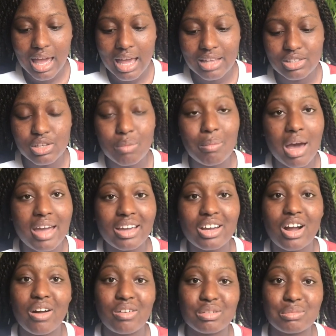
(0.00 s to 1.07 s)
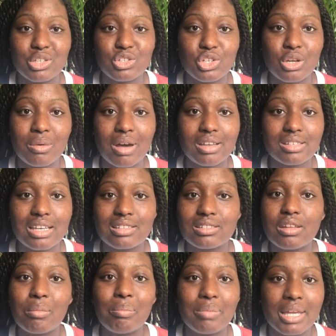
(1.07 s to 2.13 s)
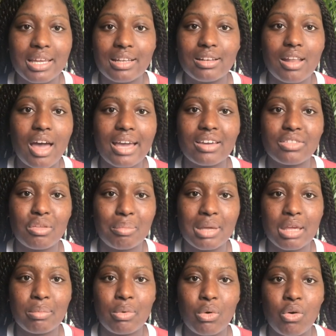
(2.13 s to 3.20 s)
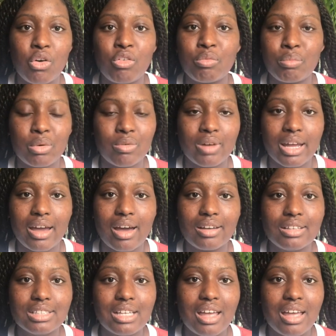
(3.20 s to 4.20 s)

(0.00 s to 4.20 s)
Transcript: And so my encouragement to us is to be like the people of Berea.